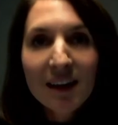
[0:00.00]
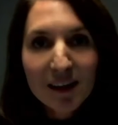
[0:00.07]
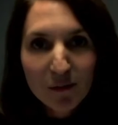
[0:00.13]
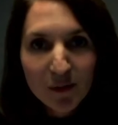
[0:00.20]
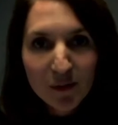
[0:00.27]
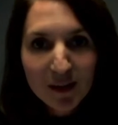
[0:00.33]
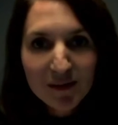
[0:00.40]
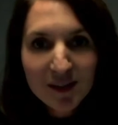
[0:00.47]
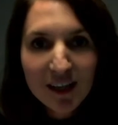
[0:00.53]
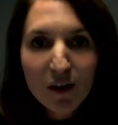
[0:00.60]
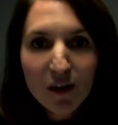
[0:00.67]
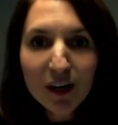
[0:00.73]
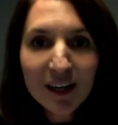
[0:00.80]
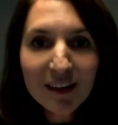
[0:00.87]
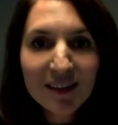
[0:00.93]
The 5G
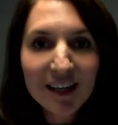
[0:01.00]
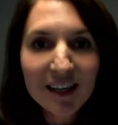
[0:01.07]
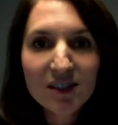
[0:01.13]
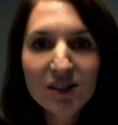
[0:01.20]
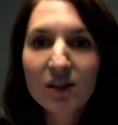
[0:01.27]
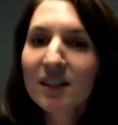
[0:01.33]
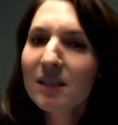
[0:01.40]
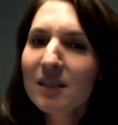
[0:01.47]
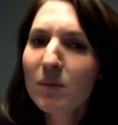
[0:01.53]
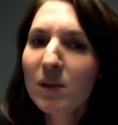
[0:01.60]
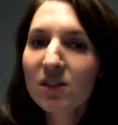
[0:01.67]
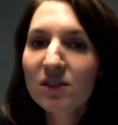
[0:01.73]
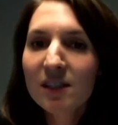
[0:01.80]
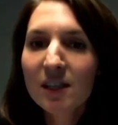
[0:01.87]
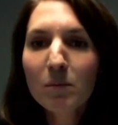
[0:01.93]
architecture is much
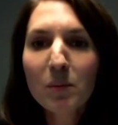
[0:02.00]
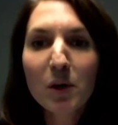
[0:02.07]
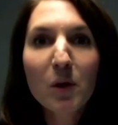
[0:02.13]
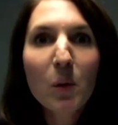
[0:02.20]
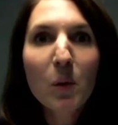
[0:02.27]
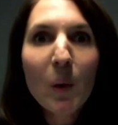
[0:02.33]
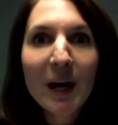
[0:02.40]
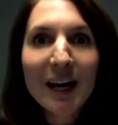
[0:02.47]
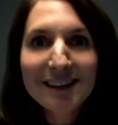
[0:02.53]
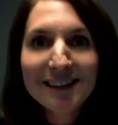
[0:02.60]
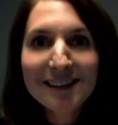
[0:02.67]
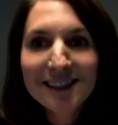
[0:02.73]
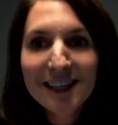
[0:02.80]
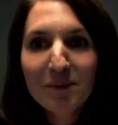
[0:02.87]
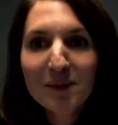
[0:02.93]
simpler, while at the
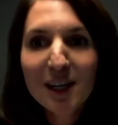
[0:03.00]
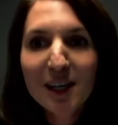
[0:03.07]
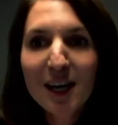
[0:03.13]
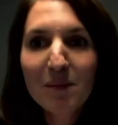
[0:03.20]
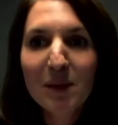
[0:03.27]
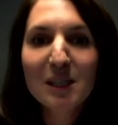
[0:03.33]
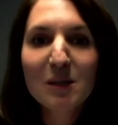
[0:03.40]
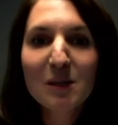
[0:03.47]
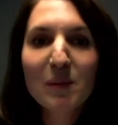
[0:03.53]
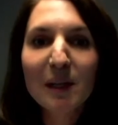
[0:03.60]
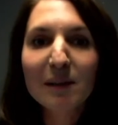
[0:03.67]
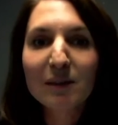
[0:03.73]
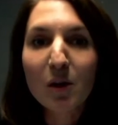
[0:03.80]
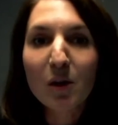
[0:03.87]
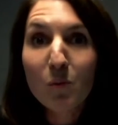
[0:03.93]
same time it is
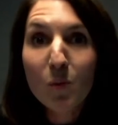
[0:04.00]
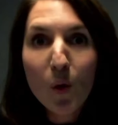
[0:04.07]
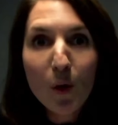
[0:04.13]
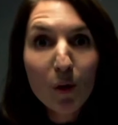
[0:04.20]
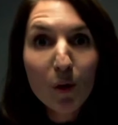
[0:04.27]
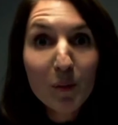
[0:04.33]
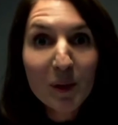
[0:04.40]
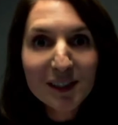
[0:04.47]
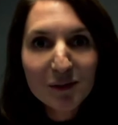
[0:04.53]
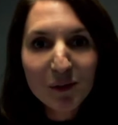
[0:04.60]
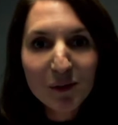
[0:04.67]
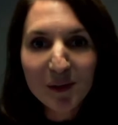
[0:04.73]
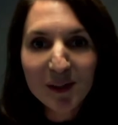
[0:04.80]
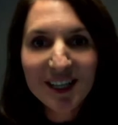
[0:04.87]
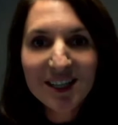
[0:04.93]
built on more robust
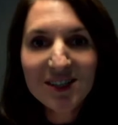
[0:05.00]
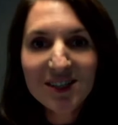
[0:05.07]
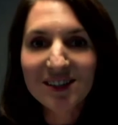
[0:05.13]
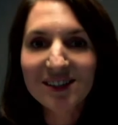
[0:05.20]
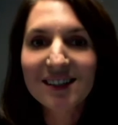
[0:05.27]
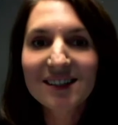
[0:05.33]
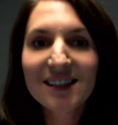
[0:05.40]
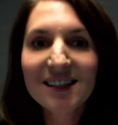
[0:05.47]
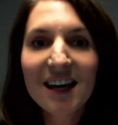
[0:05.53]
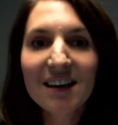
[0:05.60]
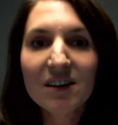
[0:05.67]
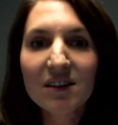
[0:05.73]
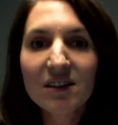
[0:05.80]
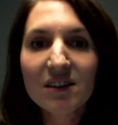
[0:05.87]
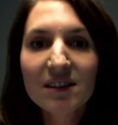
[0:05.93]
foundations and
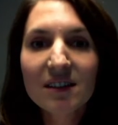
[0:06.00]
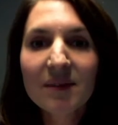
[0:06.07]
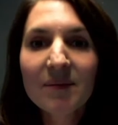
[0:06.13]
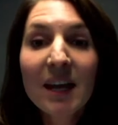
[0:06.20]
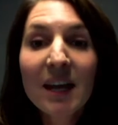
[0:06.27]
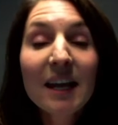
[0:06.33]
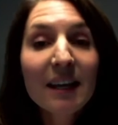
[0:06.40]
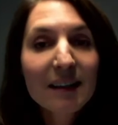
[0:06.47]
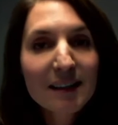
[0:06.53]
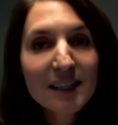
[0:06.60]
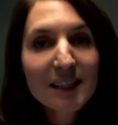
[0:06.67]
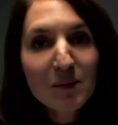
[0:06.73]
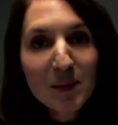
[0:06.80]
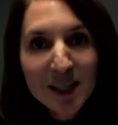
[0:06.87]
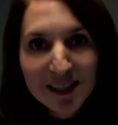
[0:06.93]
standards.
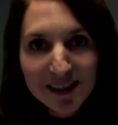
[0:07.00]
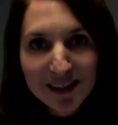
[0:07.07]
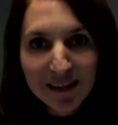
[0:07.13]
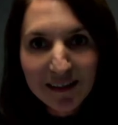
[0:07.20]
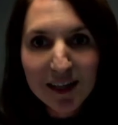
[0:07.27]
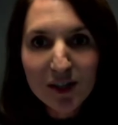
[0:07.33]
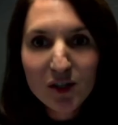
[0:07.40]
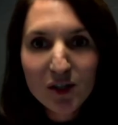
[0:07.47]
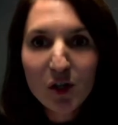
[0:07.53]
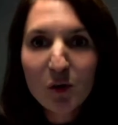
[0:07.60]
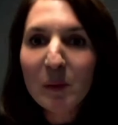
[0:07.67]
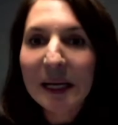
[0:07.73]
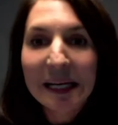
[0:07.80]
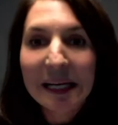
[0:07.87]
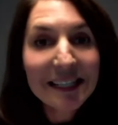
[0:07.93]
This means that there should
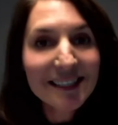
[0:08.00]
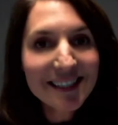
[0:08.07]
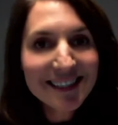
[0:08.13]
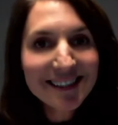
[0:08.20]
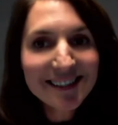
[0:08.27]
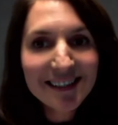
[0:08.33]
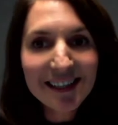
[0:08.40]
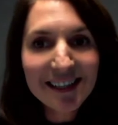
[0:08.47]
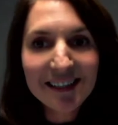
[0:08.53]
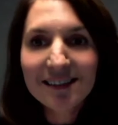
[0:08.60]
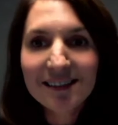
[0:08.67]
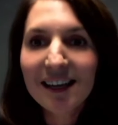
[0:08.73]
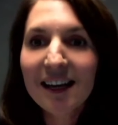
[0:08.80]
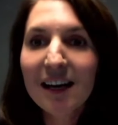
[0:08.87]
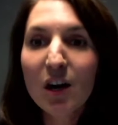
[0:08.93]
be less
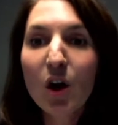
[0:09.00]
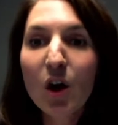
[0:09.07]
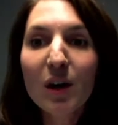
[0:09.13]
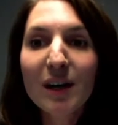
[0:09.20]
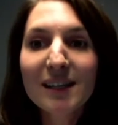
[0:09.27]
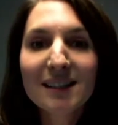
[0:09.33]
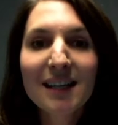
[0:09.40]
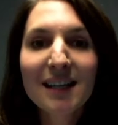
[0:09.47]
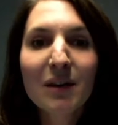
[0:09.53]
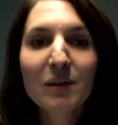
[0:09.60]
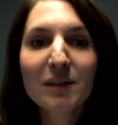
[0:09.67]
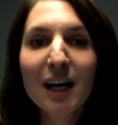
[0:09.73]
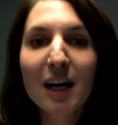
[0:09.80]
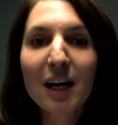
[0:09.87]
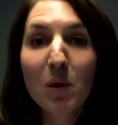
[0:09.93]
incidents and a lot less
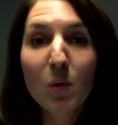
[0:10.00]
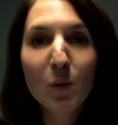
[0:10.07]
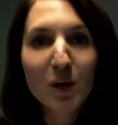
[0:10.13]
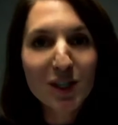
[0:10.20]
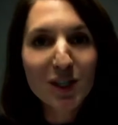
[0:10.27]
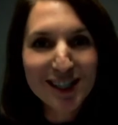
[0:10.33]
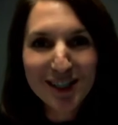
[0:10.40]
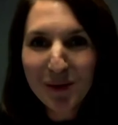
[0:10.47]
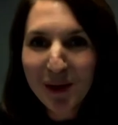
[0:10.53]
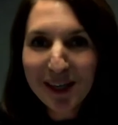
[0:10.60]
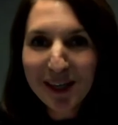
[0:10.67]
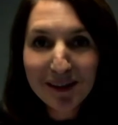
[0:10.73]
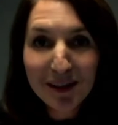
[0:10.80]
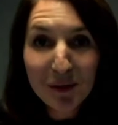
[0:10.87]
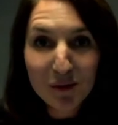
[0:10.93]
downtime, which is
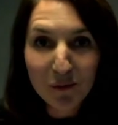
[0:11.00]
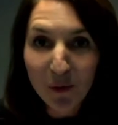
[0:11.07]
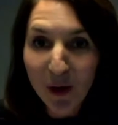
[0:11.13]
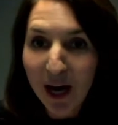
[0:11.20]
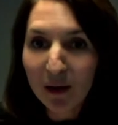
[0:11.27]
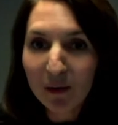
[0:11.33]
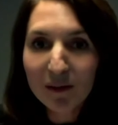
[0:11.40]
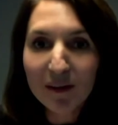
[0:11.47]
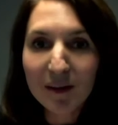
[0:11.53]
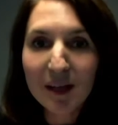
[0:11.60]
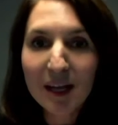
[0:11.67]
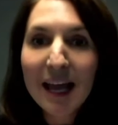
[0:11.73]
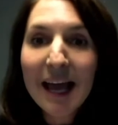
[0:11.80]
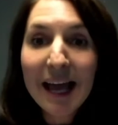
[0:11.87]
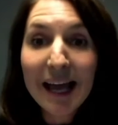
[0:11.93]
great news for IoT,
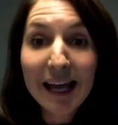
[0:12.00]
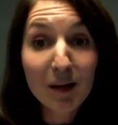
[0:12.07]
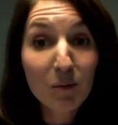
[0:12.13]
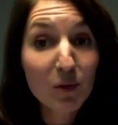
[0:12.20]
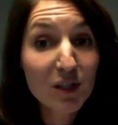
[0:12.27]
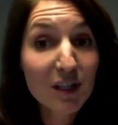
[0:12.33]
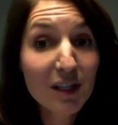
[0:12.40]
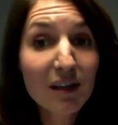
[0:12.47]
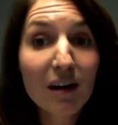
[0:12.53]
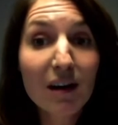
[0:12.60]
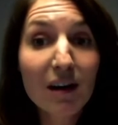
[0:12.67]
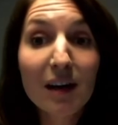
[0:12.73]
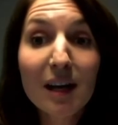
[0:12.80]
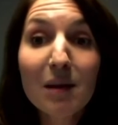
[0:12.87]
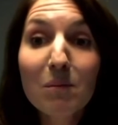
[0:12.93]
and in
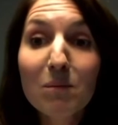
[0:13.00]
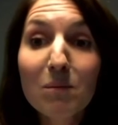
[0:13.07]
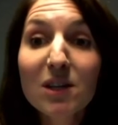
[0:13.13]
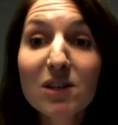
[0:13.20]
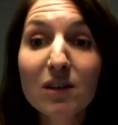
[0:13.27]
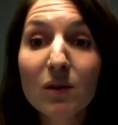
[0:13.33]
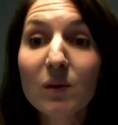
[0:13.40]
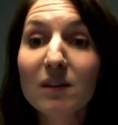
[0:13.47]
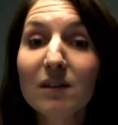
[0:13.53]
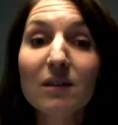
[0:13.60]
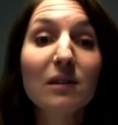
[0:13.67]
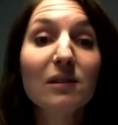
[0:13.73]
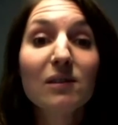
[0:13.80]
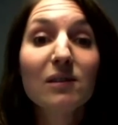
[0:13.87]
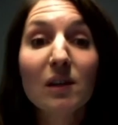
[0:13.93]
particularly
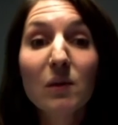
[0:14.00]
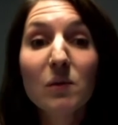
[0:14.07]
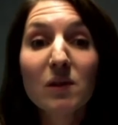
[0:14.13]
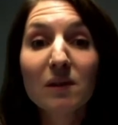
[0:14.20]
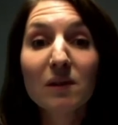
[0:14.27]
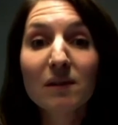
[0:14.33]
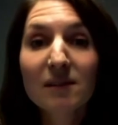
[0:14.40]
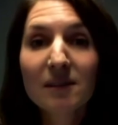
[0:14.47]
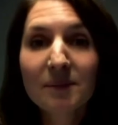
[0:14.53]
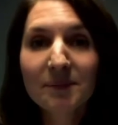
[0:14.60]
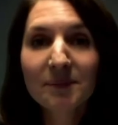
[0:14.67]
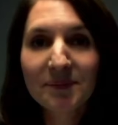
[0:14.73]
mission-critical solutions.